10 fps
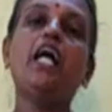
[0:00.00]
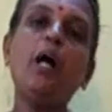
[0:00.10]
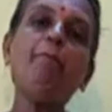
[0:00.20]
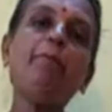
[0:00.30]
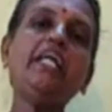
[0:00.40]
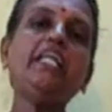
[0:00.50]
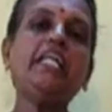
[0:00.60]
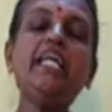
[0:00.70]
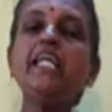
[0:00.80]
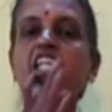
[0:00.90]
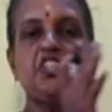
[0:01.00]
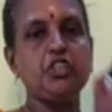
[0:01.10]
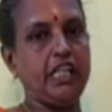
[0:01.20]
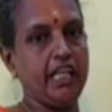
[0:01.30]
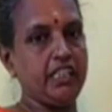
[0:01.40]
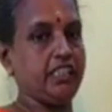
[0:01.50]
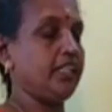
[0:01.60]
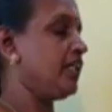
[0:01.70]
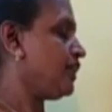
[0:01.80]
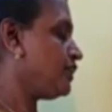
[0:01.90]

completely changed.